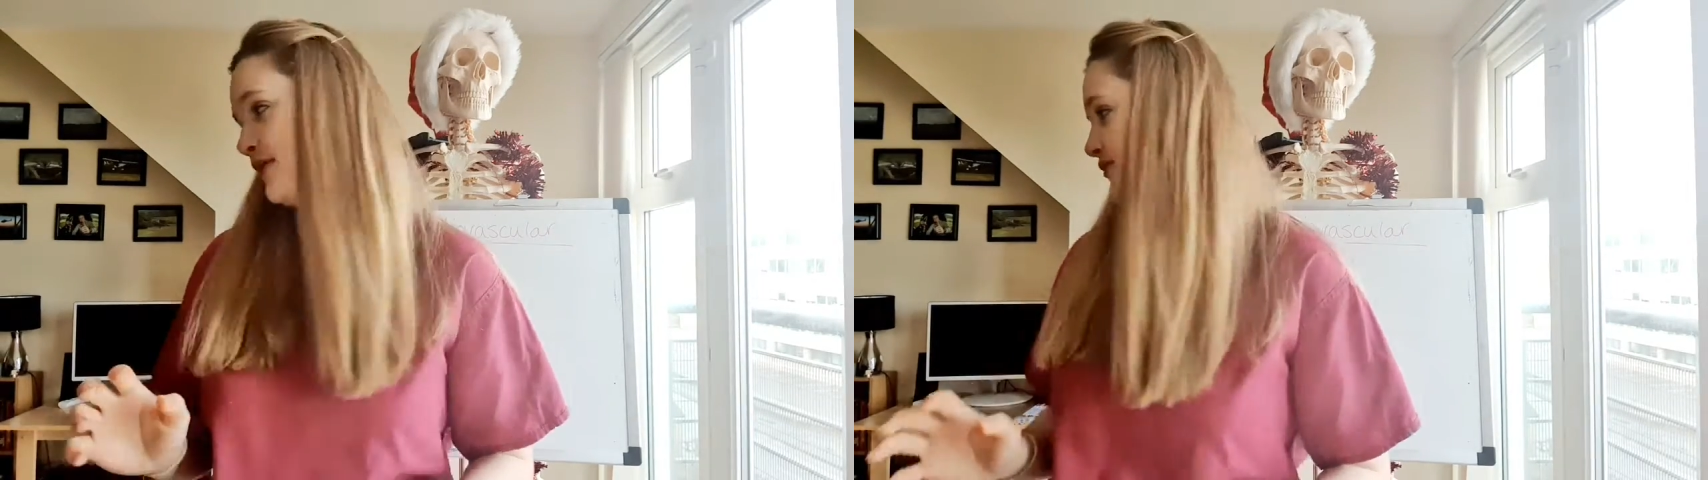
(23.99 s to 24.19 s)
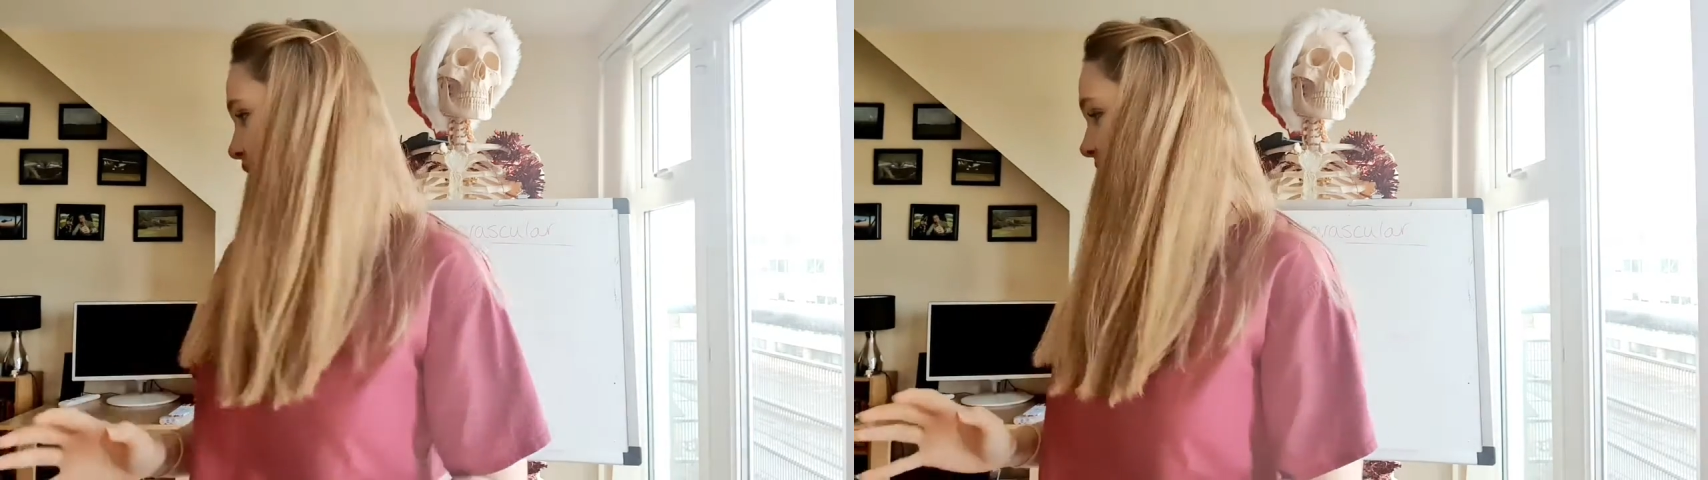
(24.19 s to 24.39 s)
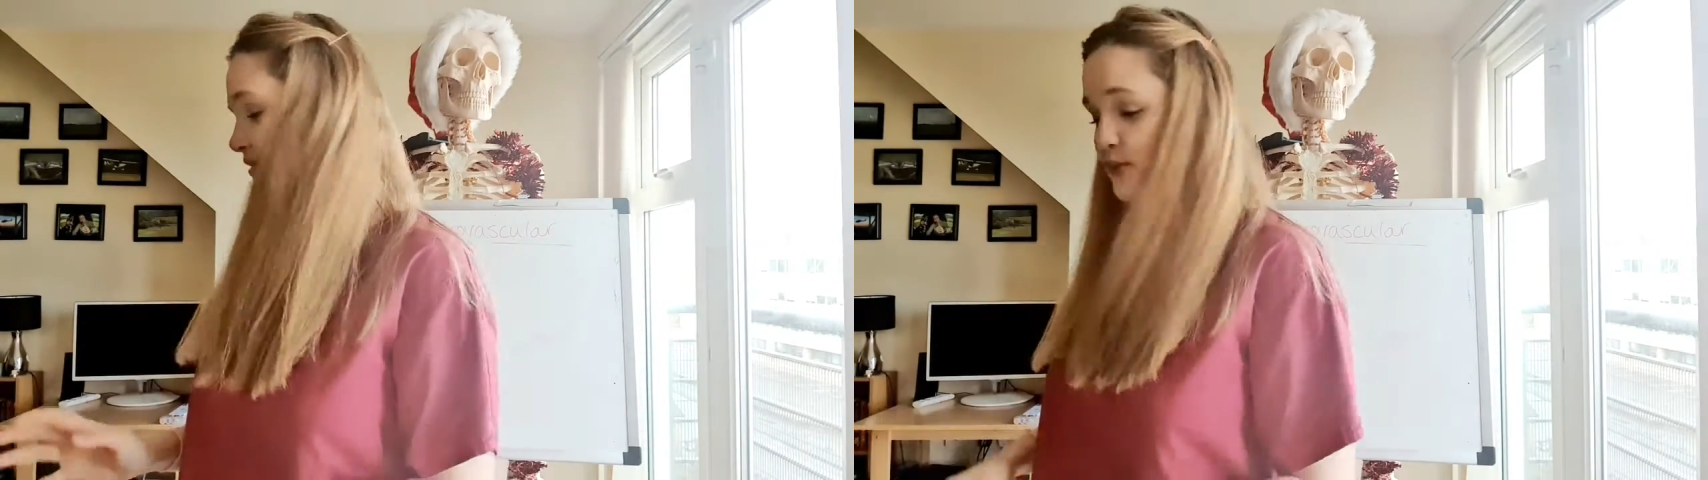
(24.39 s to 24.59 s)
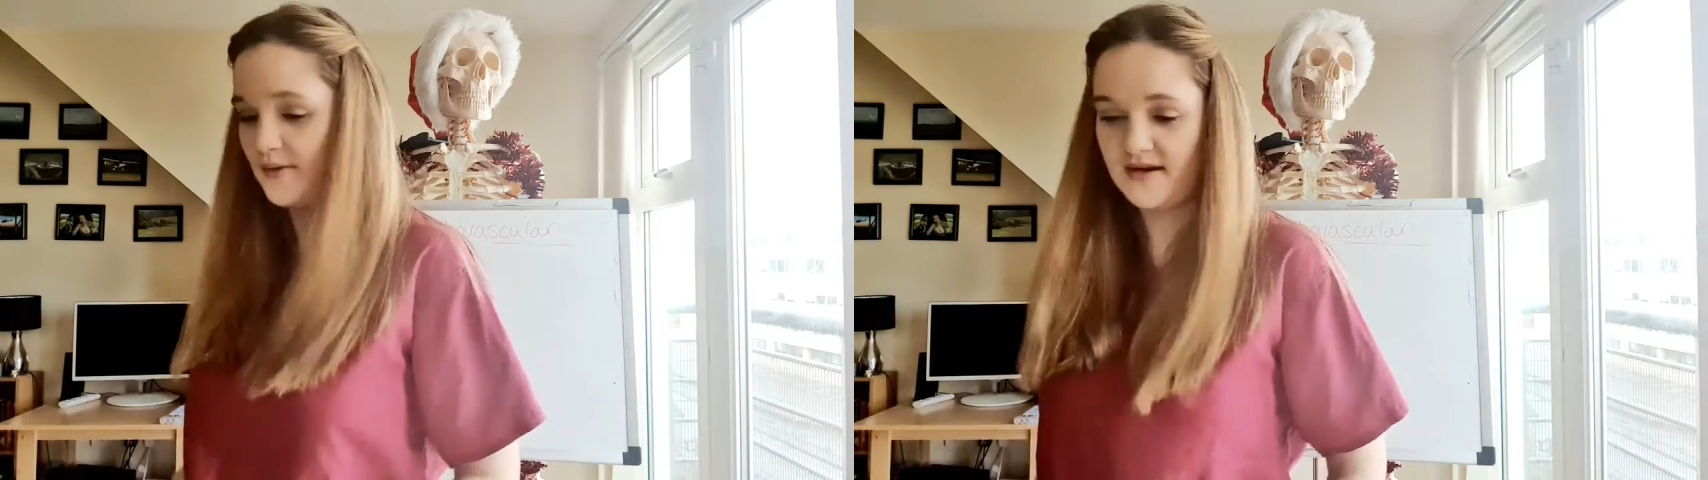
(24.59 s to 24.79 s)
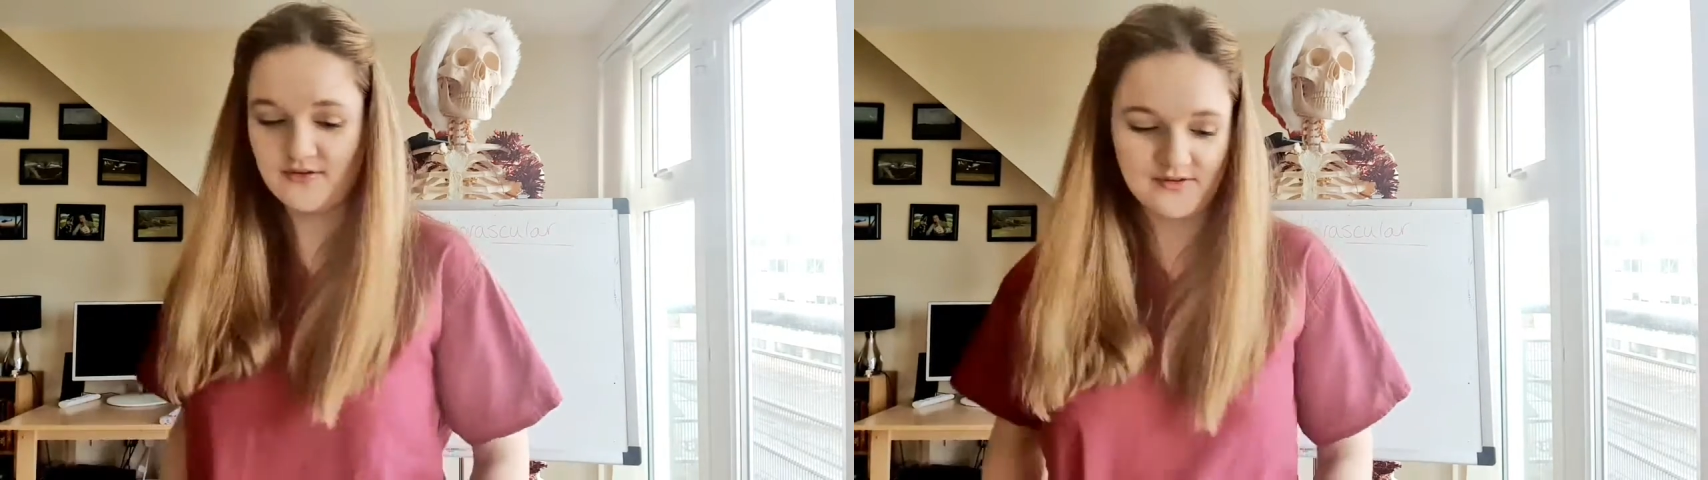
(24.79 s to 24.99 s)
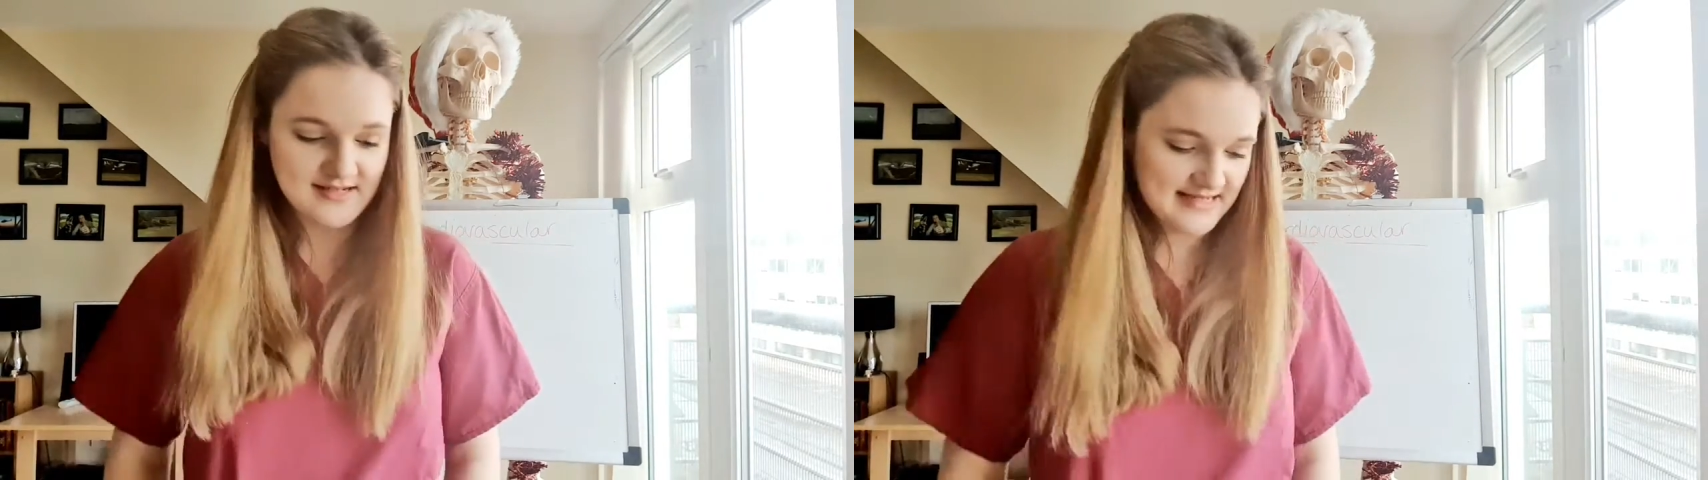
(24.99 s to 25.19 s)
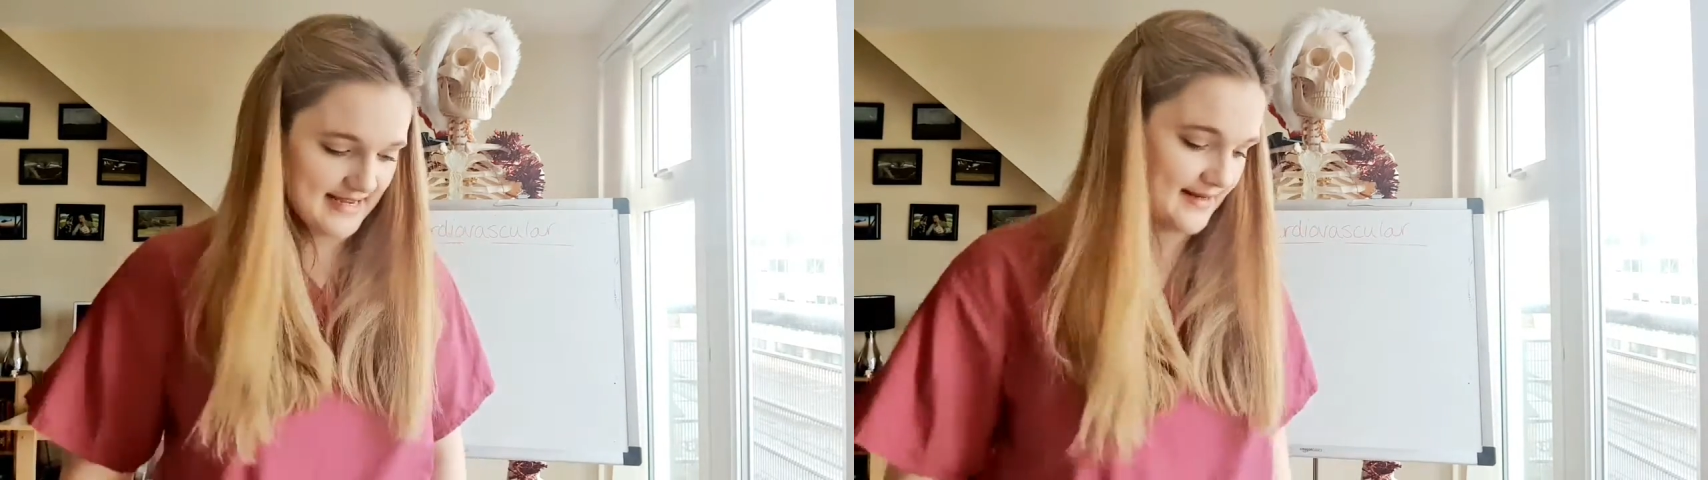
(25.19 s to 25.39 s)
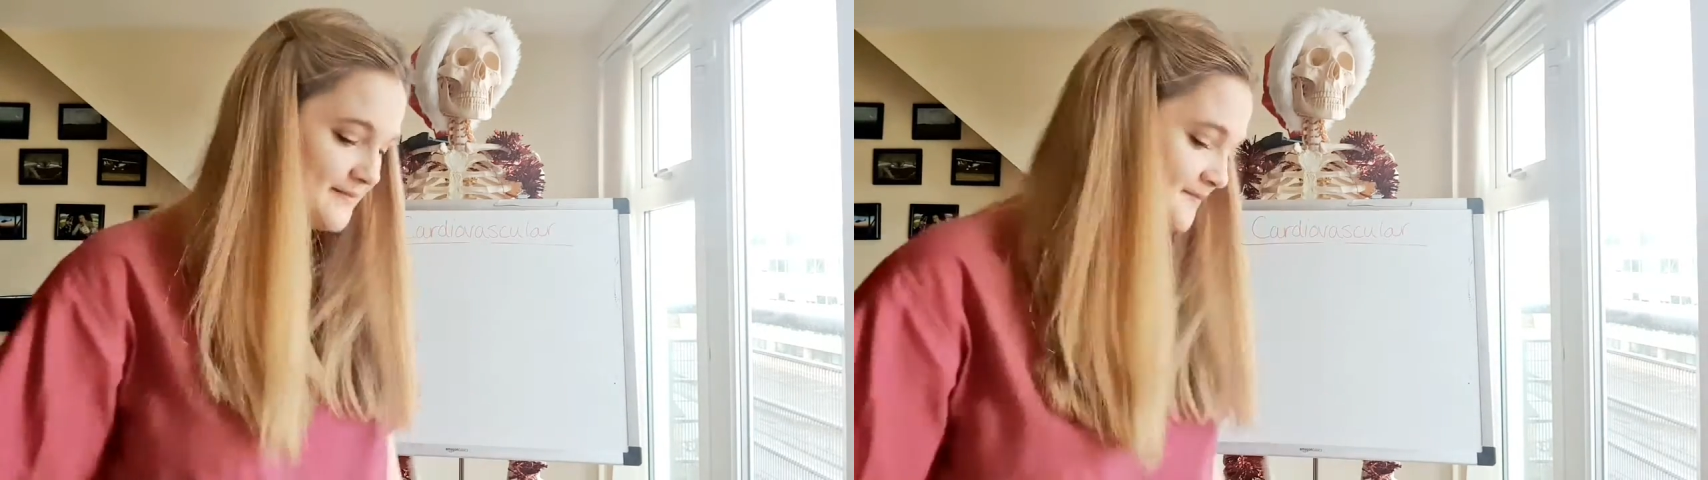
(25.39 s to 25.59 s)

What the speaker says: so that's what we're going to do today.